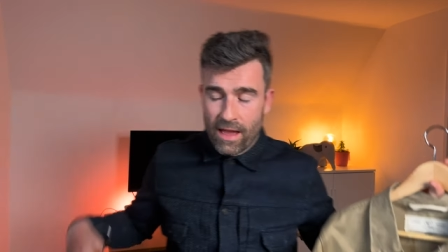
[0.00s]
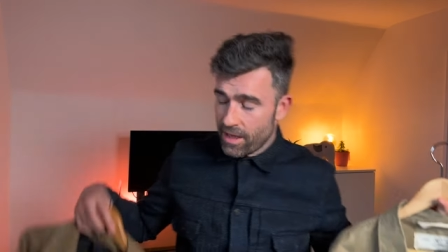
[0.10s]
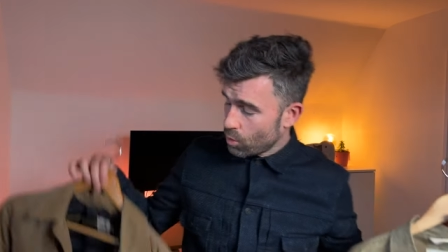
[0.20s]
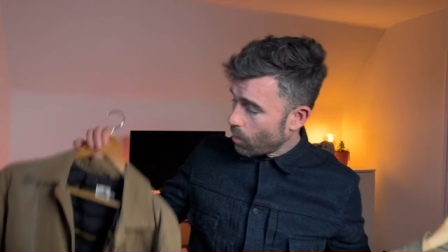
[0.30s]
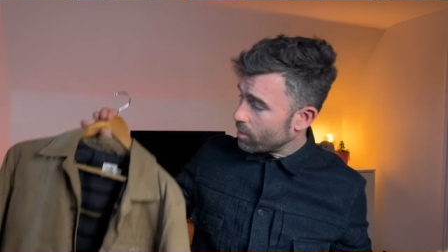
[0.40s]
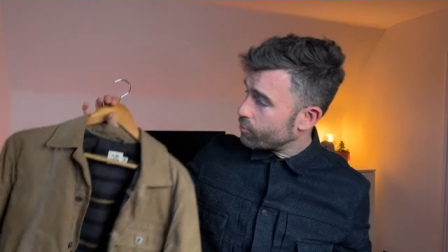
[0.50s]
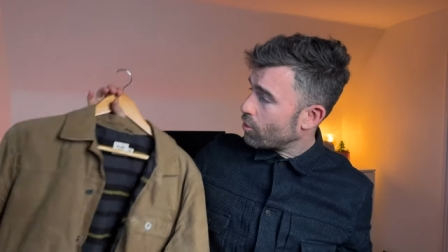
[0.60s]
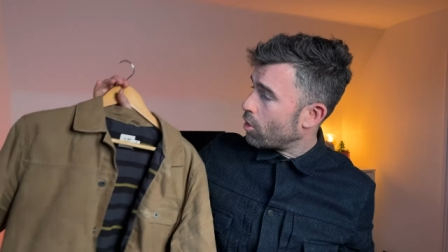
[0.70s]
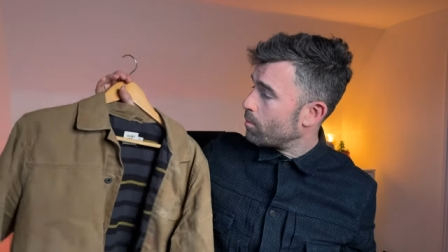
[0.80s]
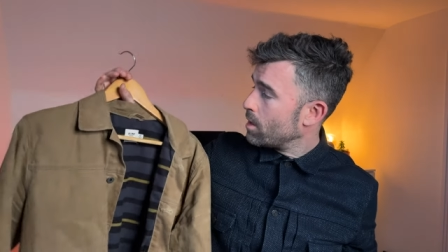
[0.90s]
and the one
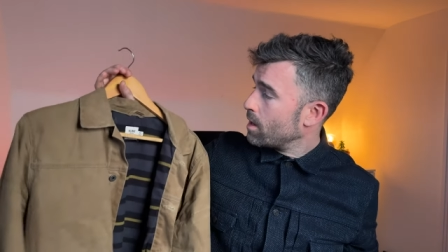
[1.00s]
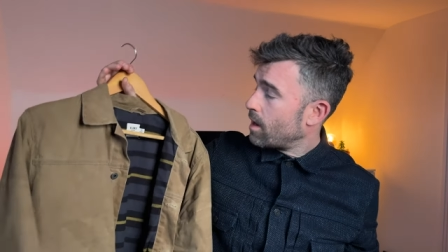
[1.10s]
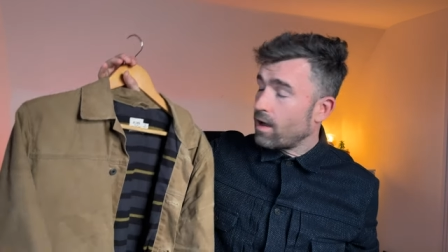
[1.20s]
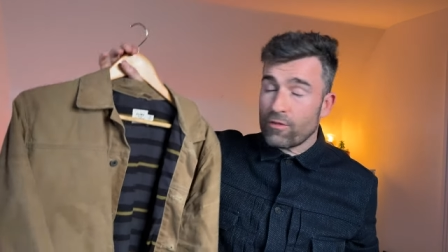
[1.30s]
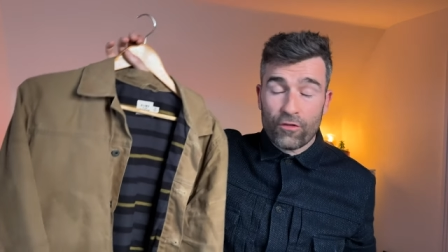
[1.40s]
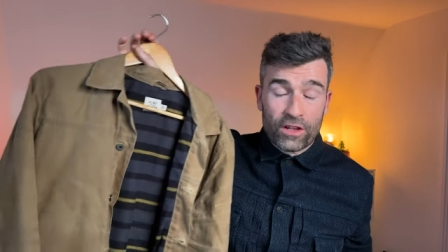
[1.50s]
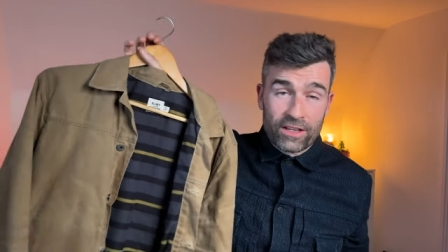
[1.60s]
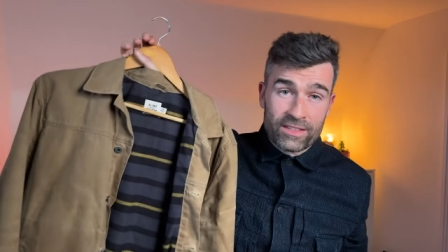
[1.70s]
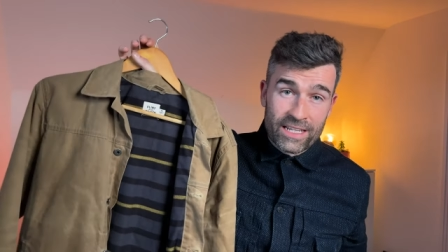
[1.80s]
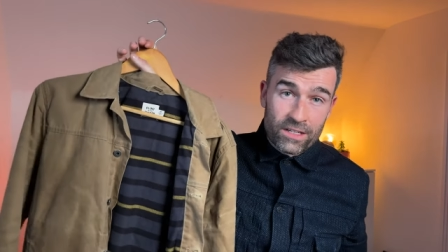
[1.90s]
from uh, Flint
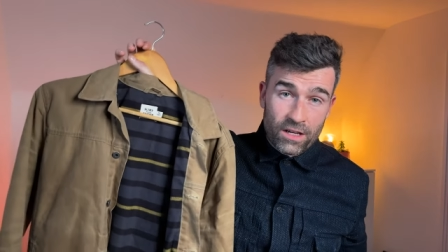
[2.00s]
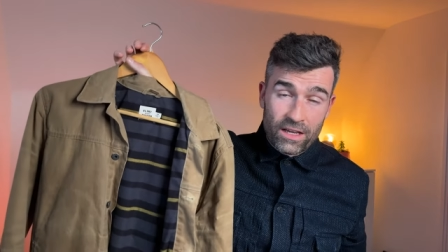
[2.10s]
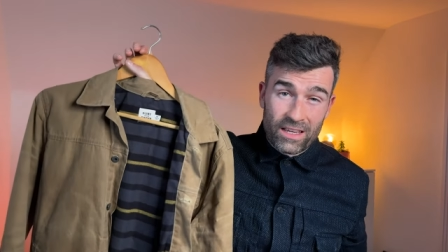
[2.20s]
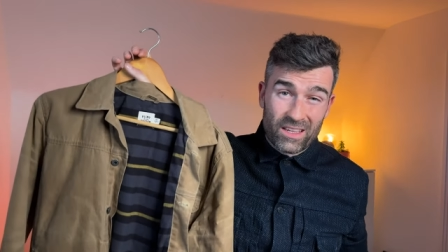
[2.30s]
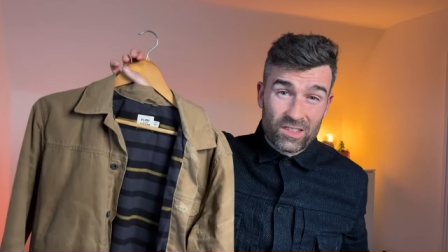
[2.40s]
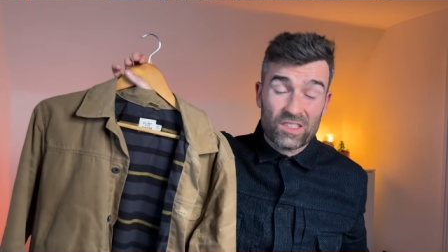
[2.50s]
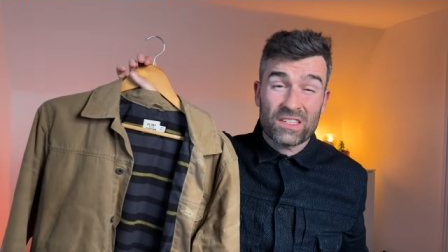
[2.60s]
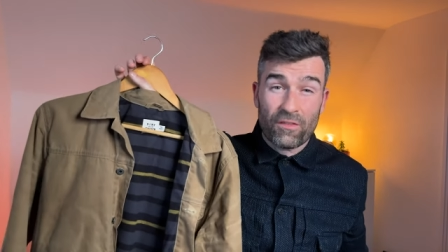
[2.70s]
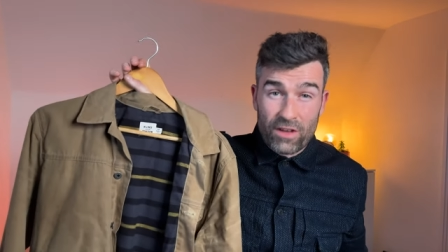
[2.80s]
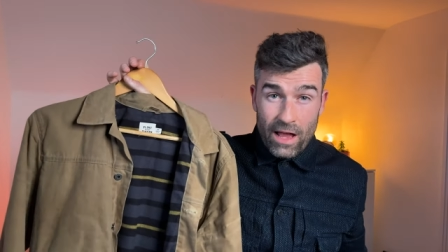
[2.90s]
and Tinder is a
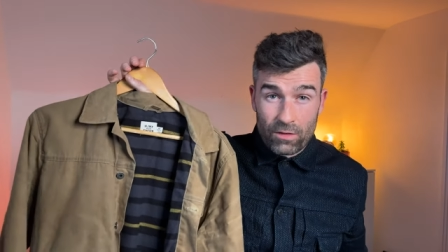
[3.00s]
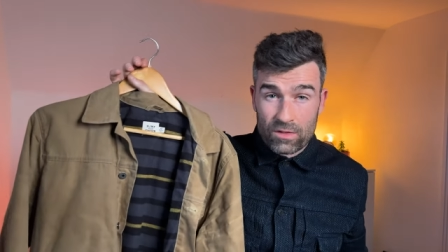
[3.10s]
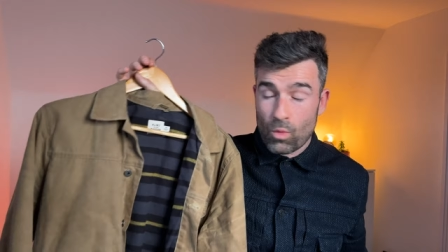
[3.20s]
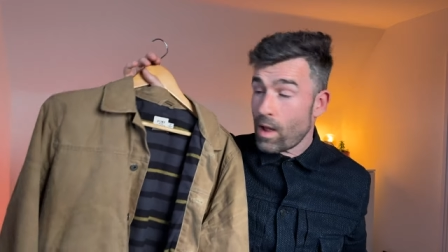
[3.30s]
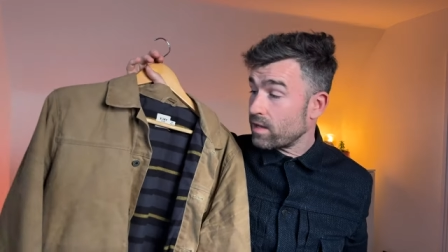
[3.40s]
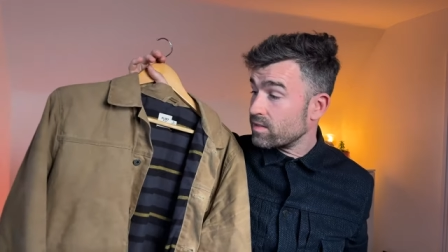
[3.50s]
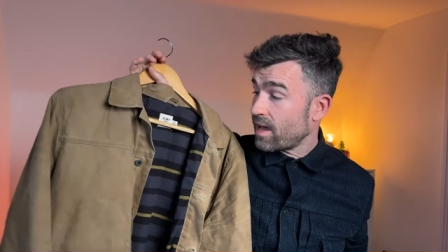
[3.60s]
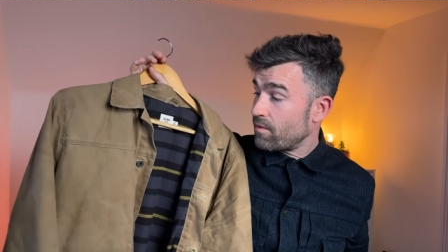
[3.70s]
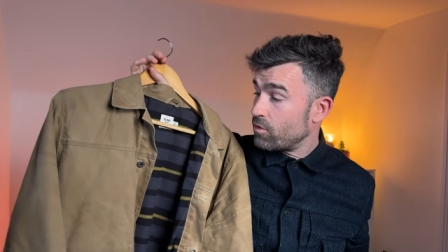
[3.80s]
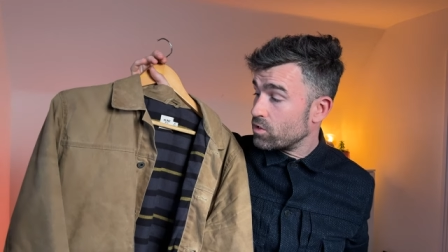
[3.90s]
seven ounce wax
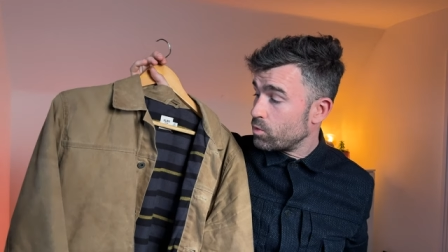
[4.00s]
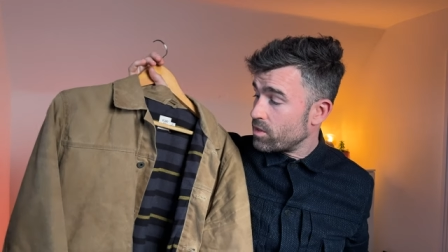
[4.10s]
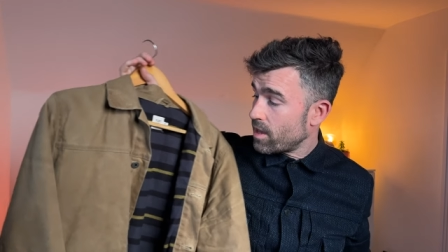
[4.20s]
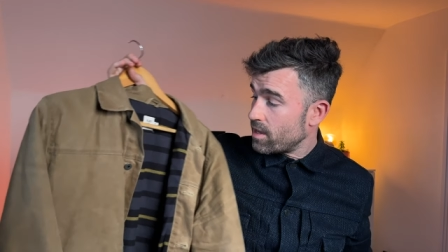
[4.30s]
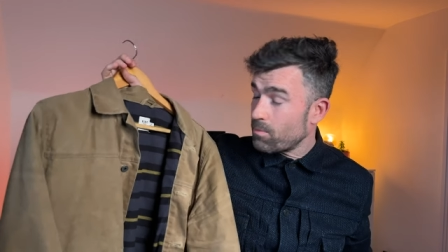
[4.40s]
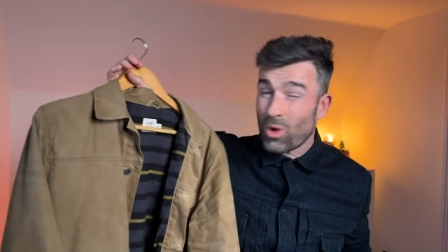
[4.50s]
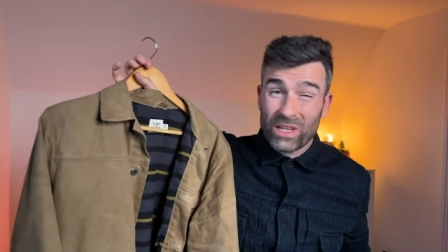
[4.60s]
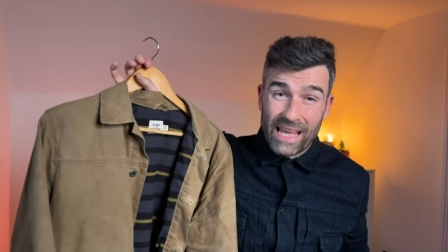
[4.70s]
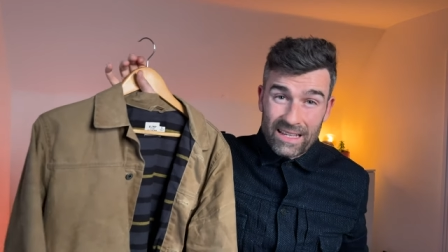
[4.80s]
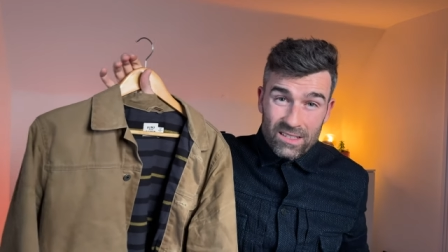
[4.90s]
canvas with a
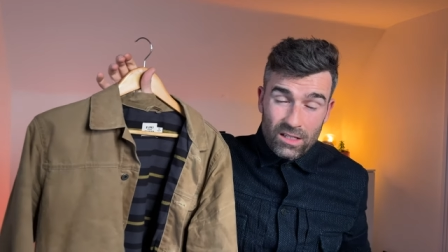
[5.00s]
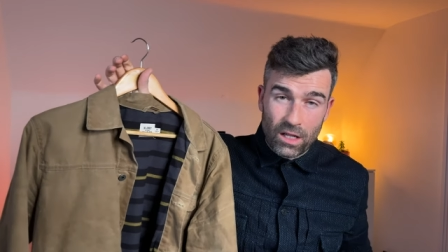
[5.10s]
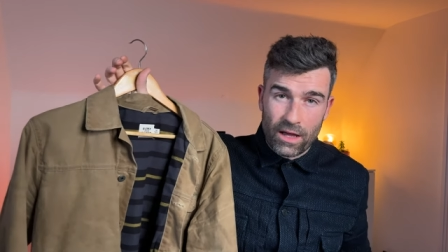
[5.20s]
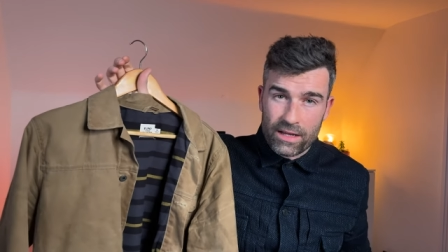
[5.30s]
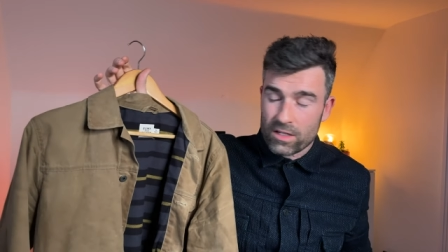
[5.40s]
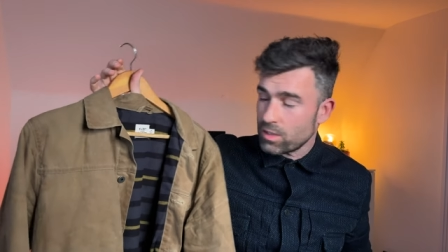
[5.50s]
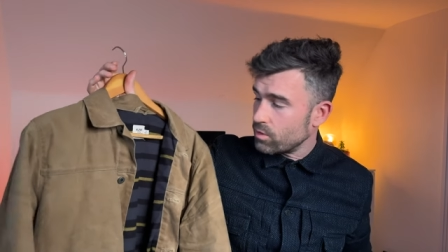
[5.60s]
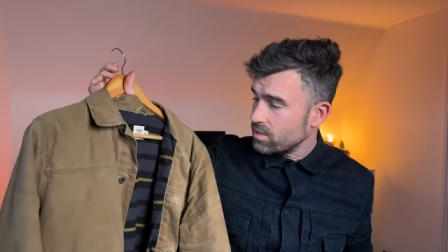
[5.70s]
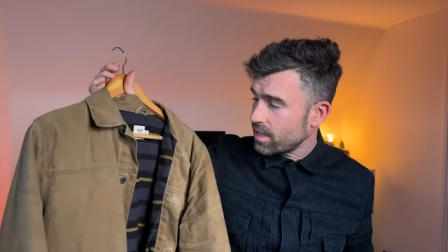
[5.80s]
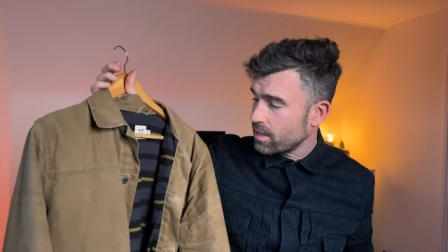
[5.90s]
polyester lining. So
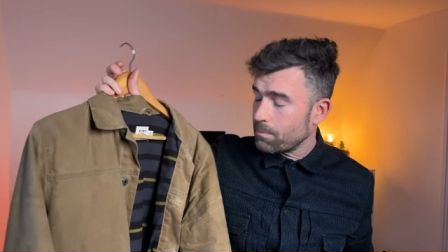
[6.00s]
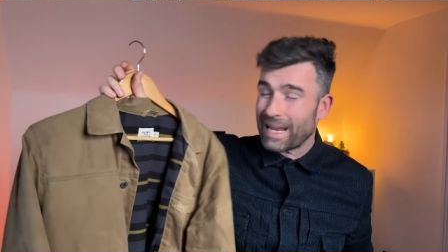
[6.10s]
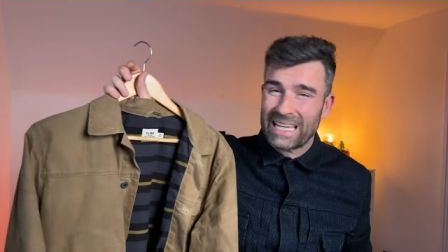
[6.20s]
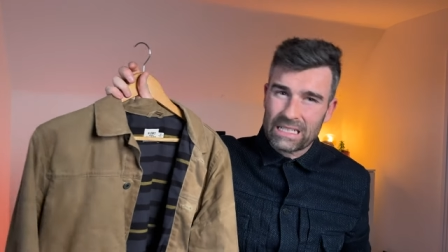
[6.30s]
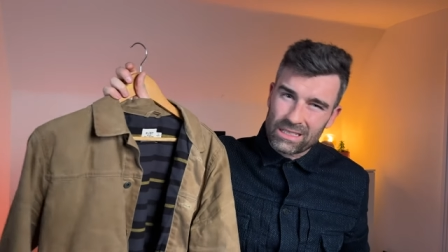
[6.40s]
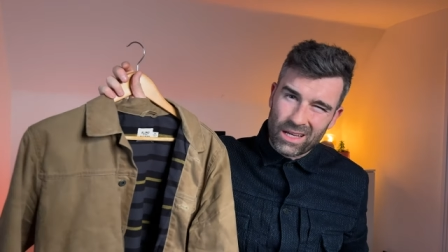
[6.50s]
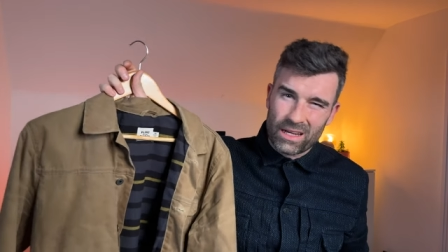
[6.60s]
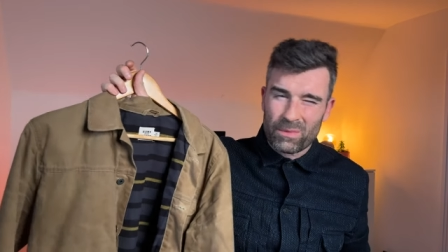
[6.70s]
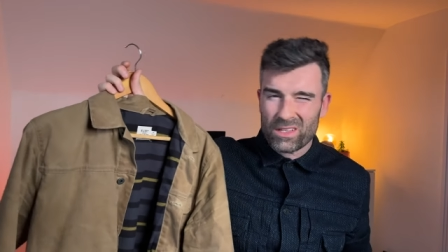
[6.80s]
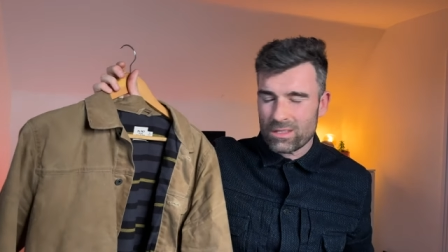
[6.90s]
it's like a blanket
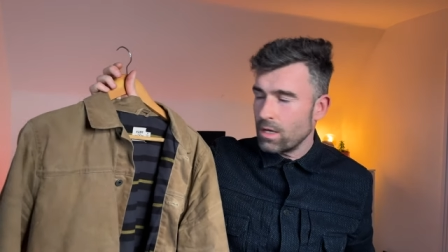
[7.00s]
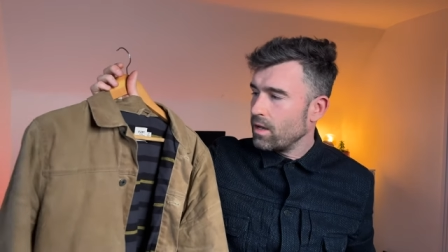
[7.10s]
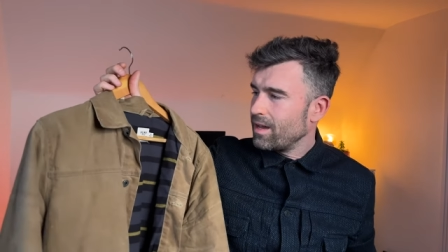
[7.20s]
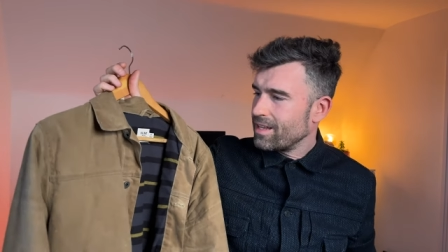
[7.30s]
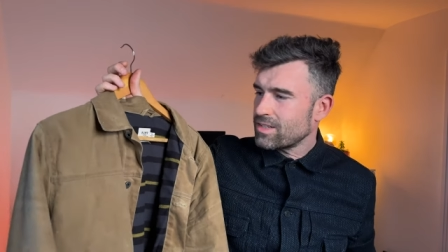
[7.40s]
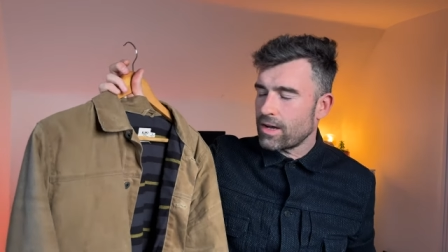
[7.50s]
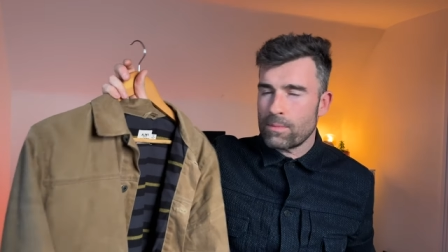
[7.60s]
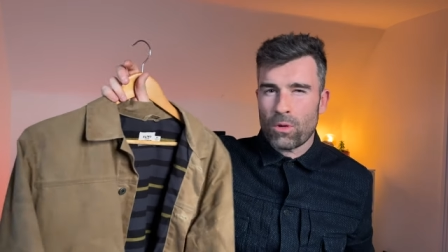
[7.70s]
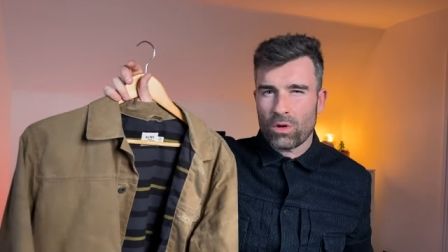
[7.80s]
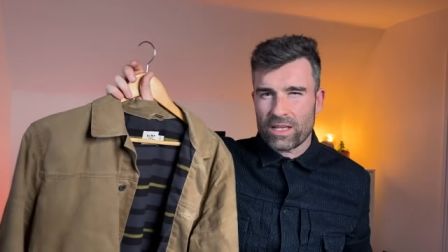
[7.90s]
lining, but it's it's kind of
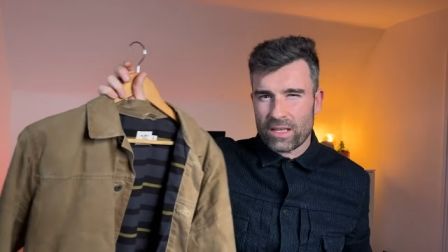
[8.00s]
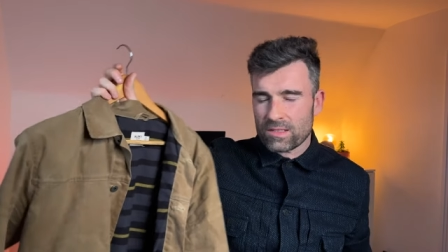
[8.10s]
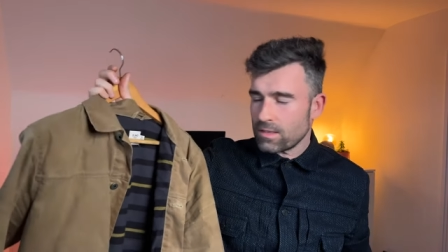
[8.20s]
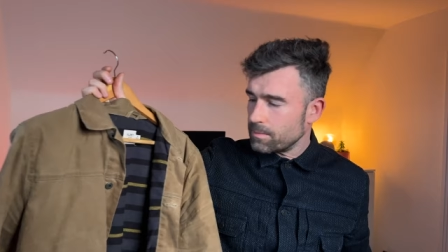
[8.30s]
polyester.